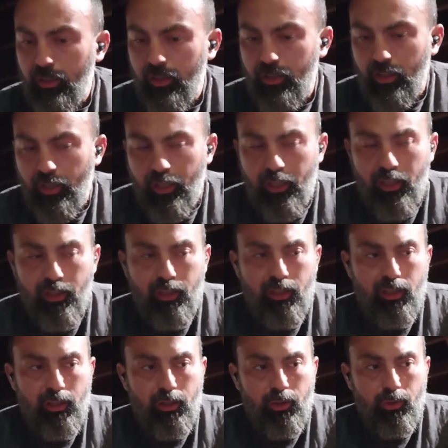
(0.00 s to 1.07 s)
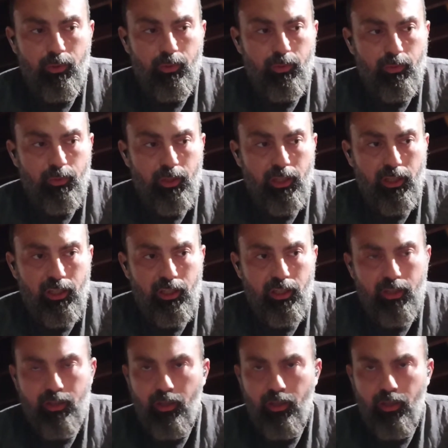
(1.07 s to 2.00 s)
today, you know, we uh,